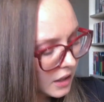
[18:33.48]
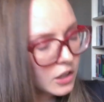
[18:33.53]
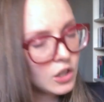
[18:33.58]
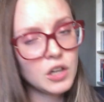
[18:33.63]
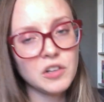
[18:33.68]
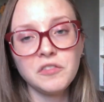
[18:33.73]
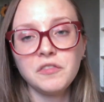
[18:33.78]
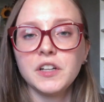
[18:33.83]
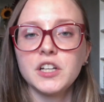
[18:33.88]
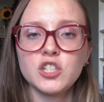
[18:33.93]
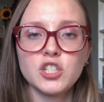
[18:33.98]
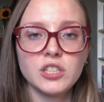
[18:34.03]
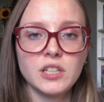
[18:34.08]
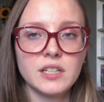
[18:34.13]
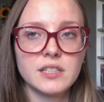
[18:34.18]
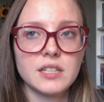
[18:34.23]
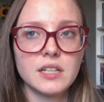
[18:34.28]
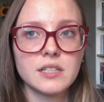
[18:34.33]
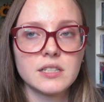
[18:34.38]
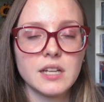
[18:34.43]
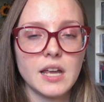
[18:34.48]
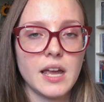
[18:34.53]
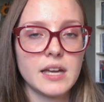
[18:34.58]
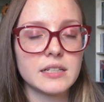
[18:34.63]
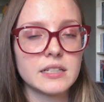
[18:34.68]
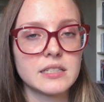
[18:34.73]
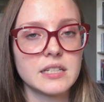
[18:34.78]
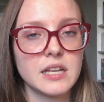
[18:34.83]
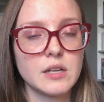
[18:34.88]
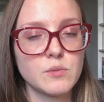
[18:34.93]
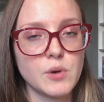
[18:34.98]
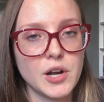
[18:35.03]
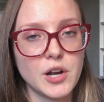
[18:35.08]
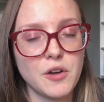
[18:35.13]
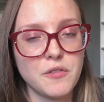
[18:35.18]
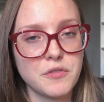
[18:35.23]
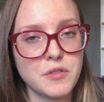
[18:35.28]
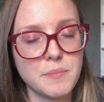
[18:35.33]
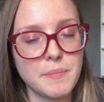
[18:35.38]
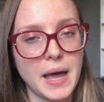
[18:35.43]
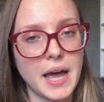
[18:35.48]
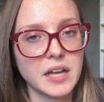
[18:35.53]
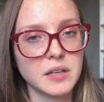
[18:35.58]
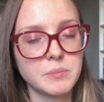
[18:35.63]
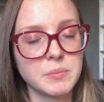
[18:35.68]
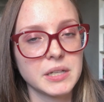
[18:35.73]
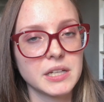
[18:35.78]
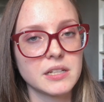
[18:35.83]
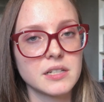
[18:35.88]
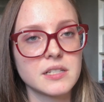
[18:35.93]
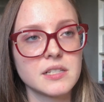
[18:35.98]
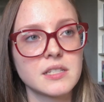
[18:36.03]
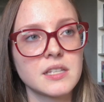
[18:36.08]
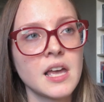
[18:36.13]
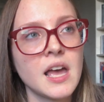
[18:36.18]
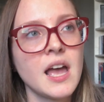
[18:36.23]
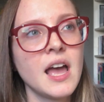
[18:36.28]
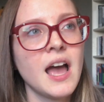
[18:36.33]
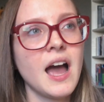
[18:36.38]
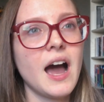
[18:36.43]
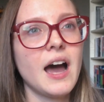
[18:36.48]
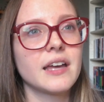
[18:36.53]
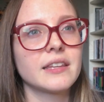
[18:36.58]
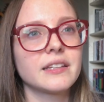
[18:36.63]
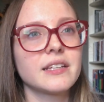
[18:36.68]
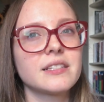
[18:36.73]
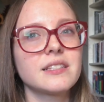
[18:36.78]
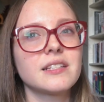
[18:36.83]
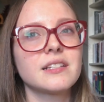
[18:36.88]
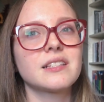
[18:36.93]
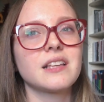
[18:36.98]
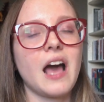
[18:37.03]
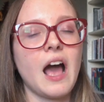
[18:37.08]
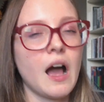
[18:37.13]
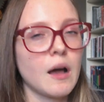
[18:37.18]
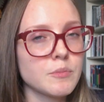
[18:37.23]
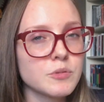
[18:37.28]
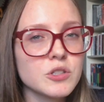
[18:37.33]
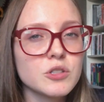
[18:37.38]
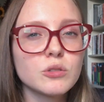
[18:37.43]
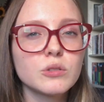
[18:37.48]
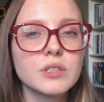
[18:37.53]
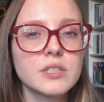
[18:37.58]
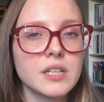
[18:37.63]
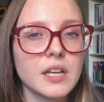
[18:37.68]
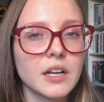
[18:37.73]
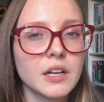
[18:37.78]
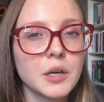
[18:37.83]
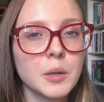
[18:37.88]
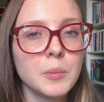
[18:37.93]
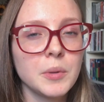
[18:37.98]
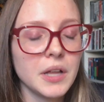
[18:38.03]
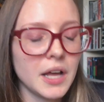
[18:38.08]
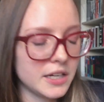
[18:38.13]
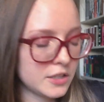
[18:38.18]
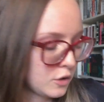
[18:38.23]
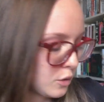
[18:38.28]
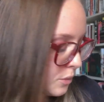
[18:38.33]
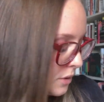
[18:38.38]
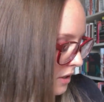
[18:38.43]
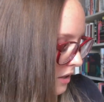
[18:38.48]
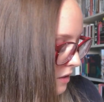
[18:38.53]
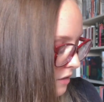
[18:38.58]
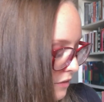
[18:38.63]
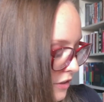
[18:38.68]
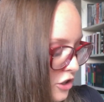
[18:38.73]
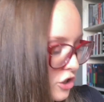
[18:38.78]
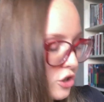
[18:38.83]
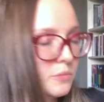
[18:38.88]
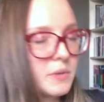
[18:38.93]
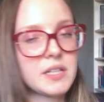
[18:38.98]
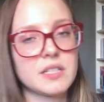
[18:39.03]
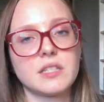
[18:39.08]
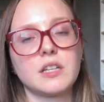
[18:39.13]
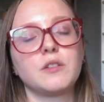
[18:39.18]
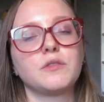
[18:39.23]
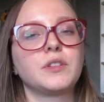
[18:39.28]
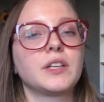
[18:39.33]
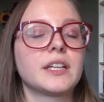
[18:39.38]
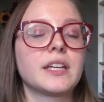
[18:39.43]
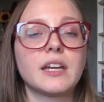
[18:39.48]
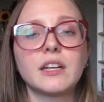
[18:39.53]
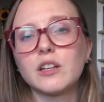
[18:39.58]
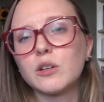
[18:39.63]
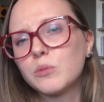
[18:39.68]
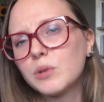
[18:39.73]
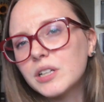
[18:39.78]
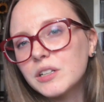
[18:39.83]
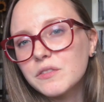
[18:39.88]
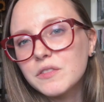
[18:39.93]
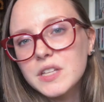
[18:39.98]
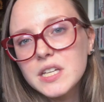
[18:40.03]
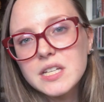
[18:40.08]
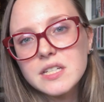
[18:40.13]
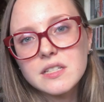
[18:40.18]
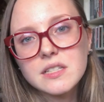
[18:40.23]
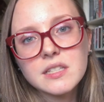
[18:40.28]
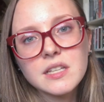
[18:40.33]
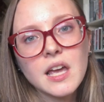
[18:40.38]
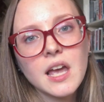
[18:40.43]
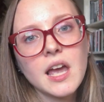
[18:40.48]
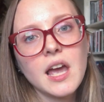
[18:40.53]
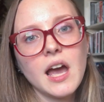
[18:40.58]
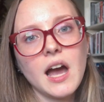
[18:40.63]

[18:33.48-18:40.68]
Nonfiction, I tend to annotate right off the bat because unless it's absolutely terrible, I don't really envision myself like getting rid of these.